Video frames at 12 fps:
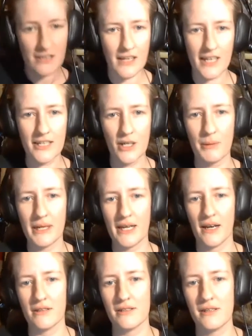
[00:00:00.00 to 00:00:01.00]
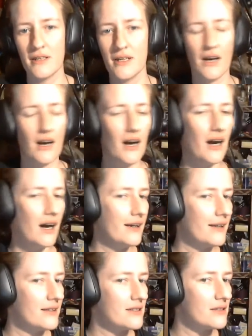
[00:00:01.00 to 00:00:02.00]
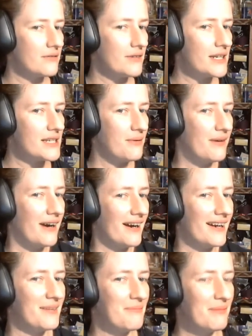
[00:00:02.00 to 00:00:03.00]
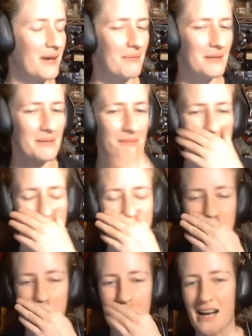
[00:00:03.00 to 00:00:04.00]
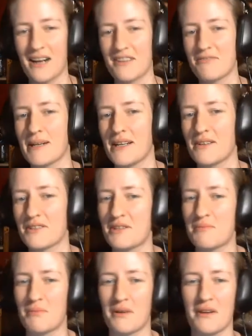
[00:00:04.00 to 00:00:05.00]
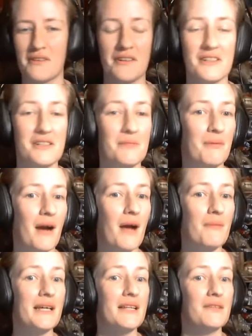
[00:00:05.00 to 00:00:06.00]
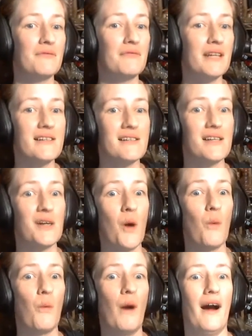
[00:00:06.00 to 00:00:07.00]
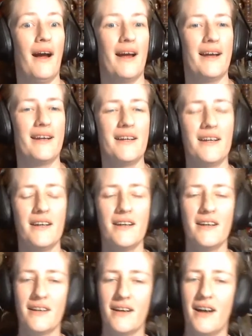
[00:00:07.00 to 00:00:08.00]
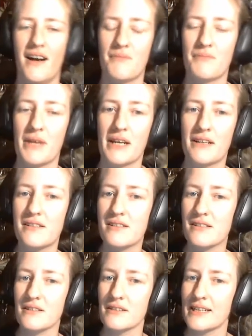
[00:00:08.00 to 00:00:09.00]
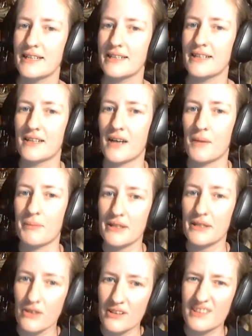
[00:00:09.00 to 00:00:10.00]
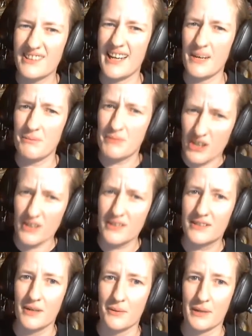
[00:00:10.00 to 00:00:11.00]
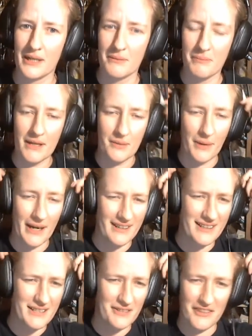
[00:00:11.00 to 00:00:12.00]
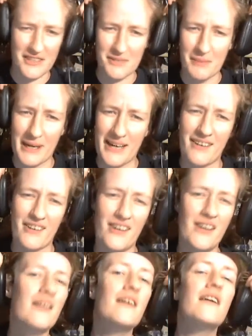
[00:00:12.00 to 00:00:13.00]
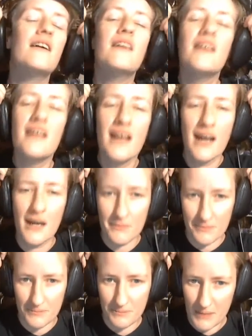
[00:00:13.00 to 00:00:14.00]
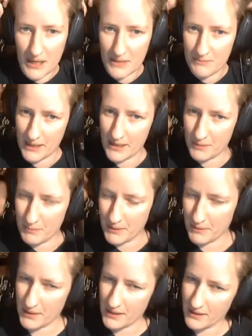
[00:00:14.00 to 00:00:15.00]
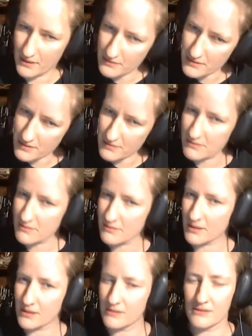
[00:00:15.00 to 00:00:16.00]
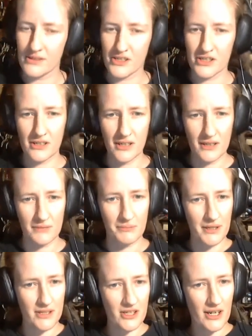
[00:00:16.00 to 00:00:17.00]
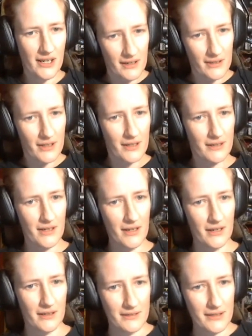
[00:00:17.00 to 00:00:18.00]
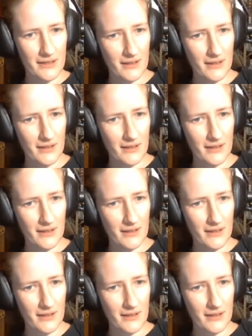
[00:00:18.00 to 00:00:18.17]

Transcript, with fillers: like nobody else. Uh, it's the reason why I could probably beat the shit out of my eldest brother. It's probably the reason why um, I could still lady it up and look damn good doing it. By the way, I need to fix my hair and my makeup and my nails. Shit, bitch, I gotta look good. You